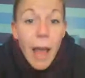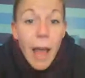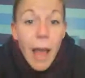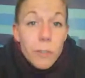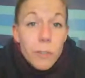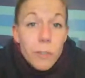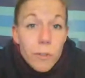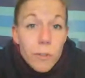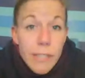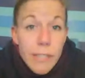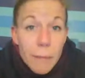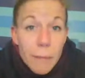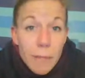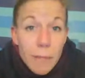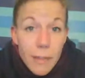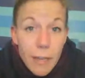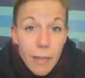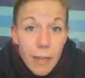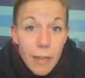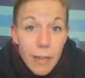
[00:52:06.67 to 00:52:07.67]
I'm going to find
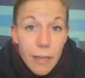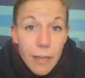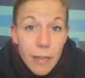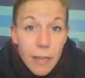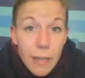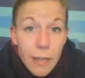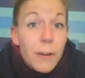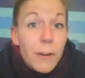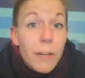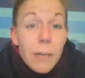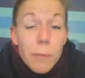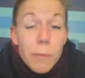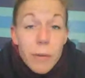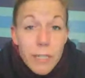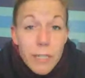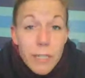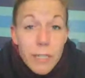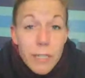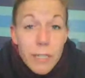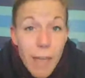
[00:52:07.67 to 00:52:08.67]
4 people to do the same
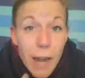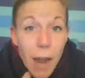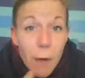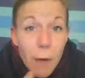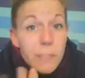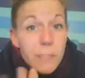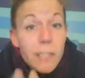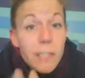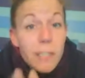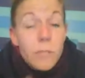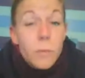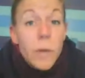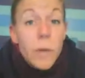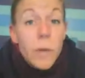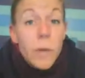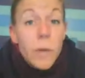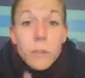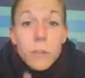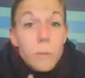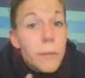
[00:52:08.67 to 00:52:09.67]
thing. They're going to put in
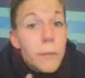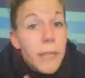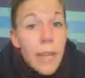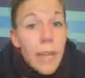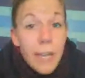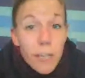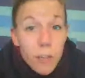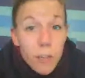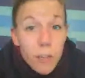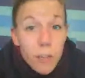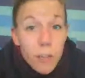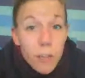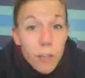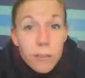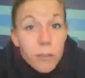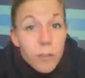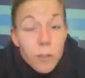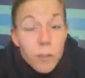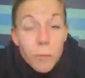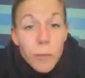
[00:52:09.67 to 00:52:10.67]
10 hours because we all
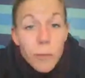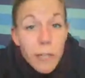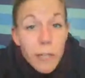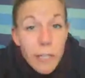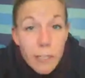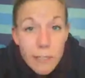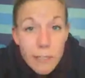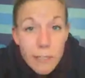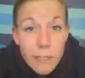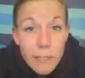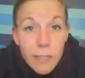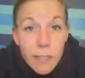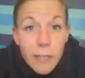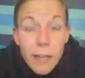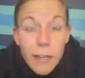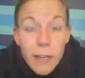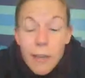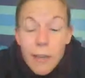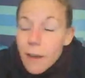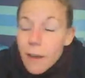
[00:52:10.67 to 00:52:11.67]
duplicate each other. It's
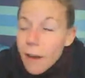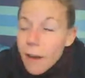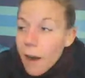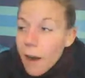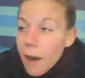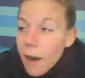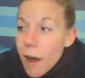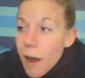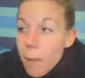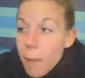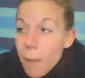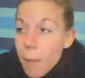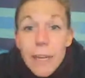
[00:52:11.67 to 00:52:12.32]
super easy.